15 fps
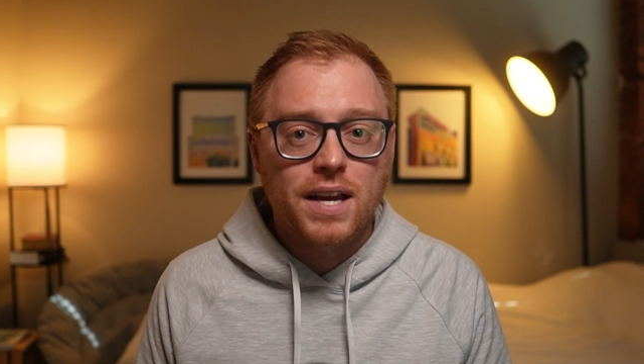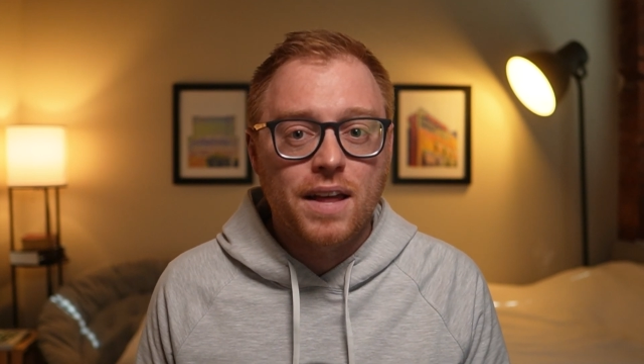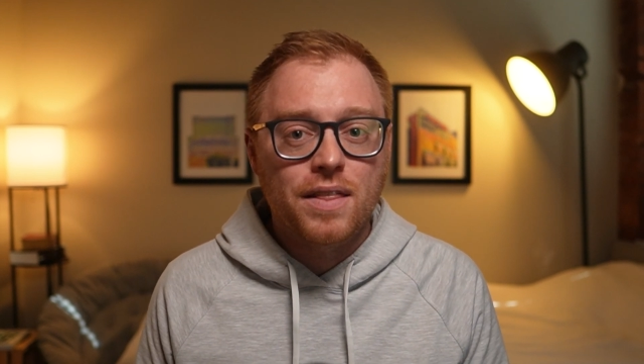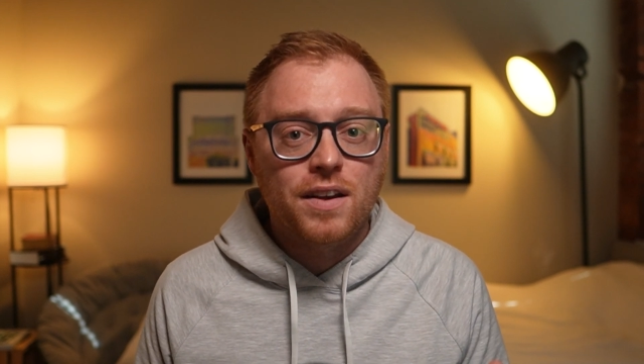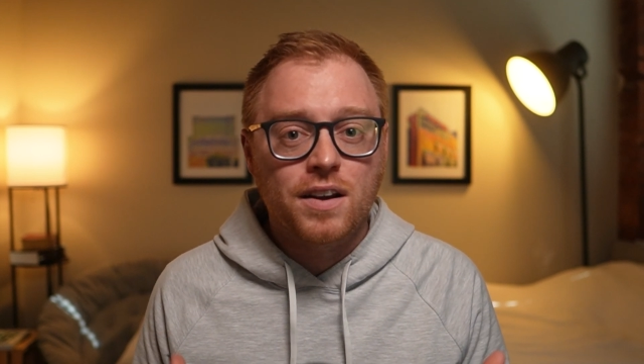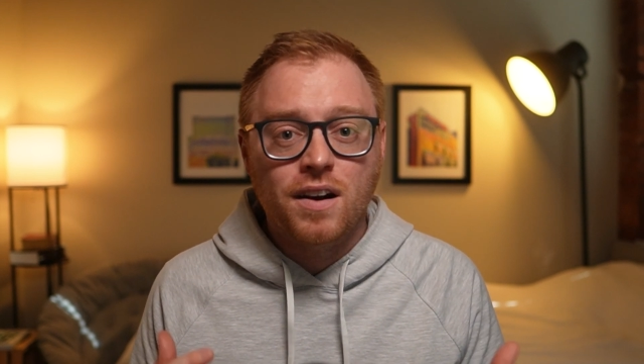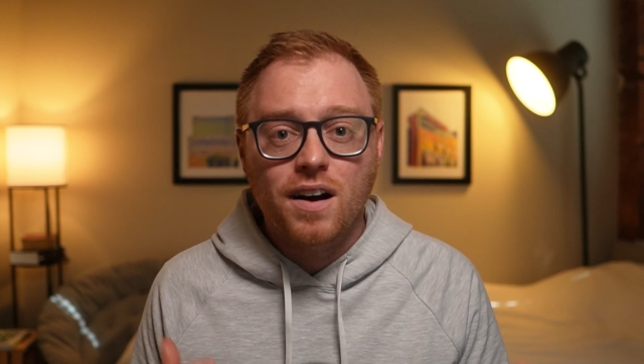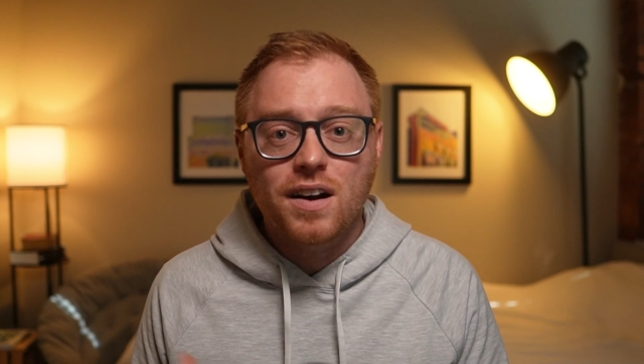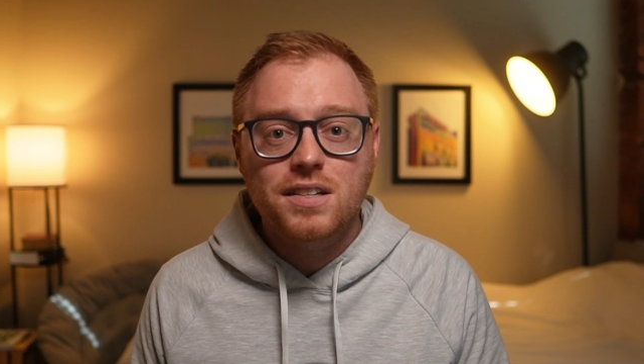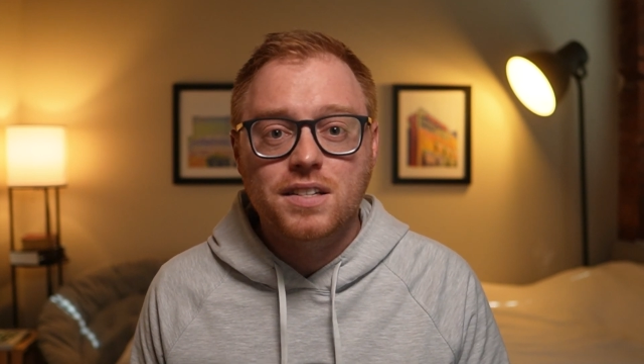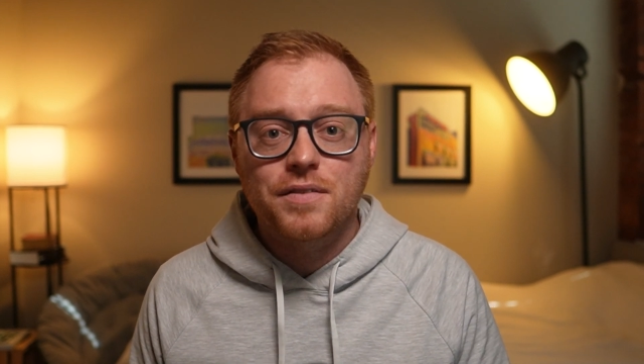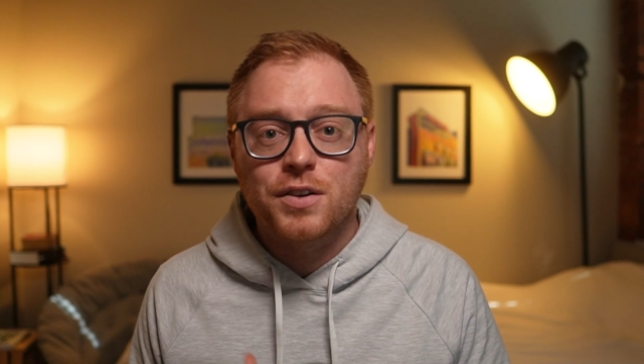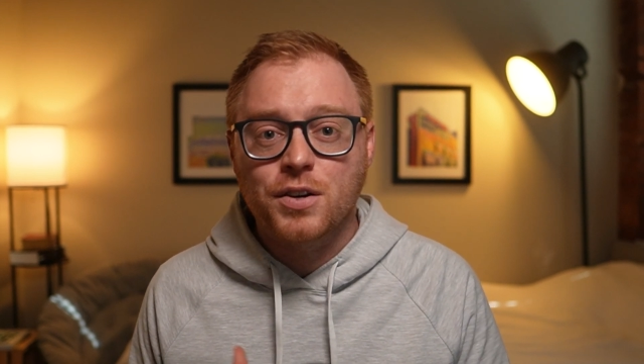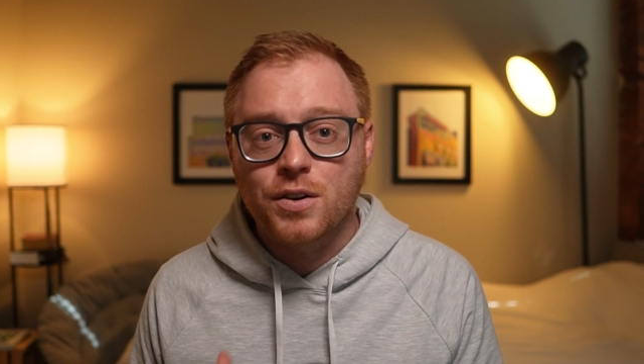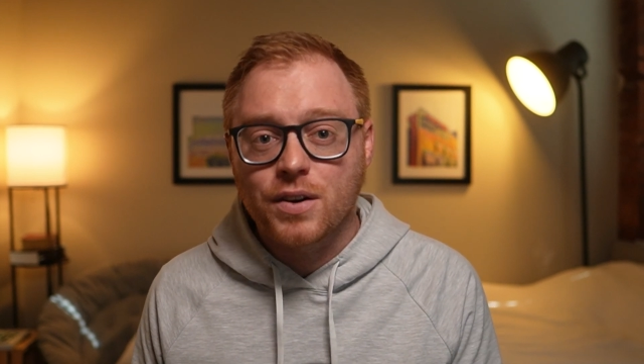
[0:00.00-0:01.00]
and the cost
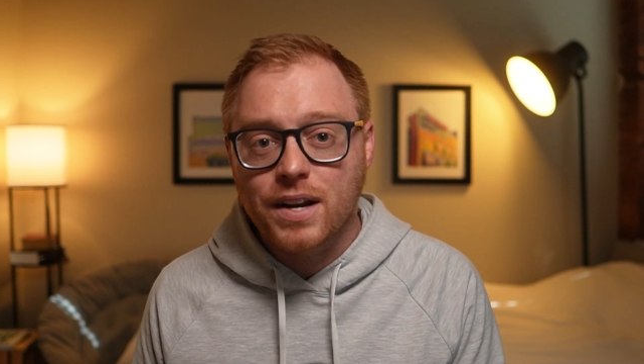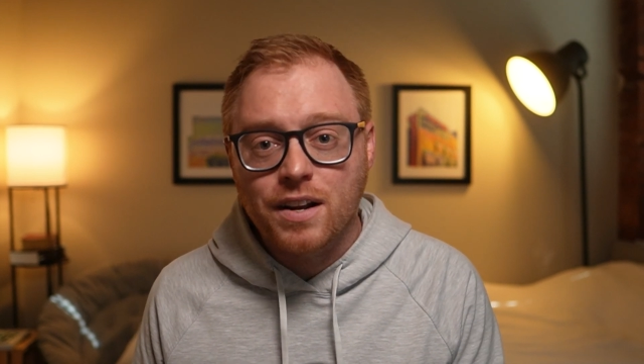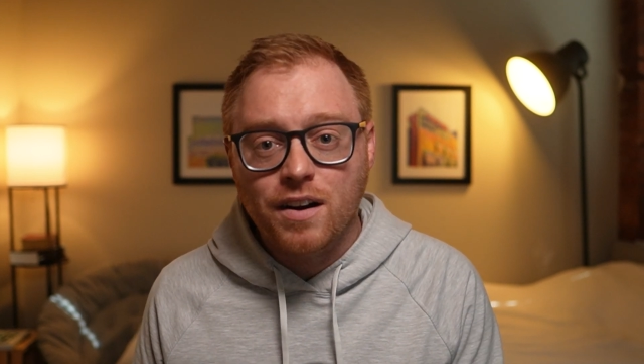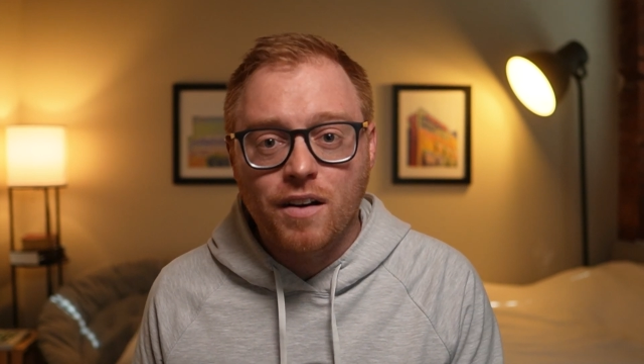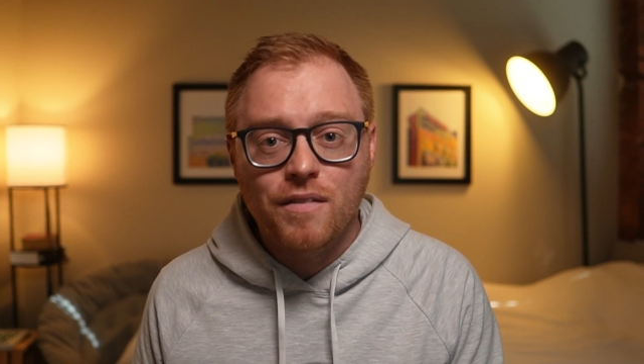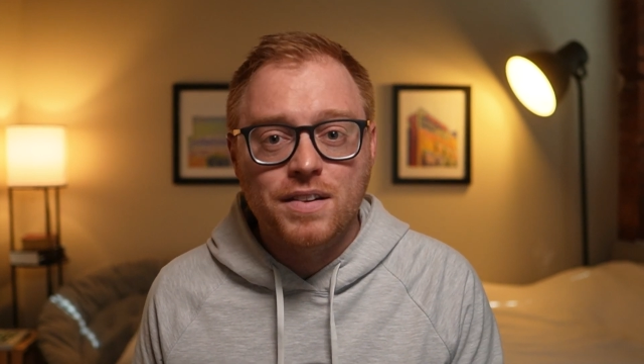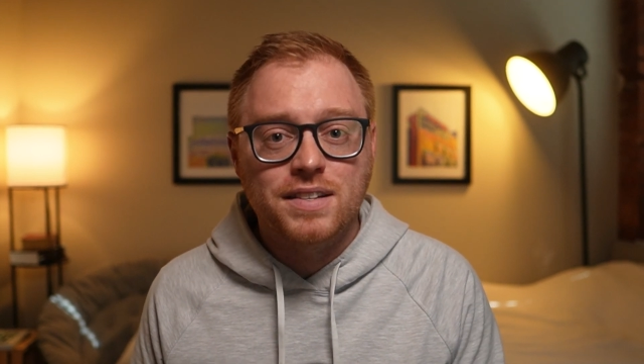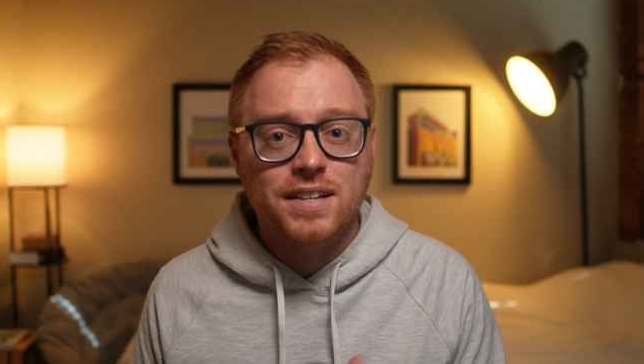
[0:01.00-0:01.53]
of creating all this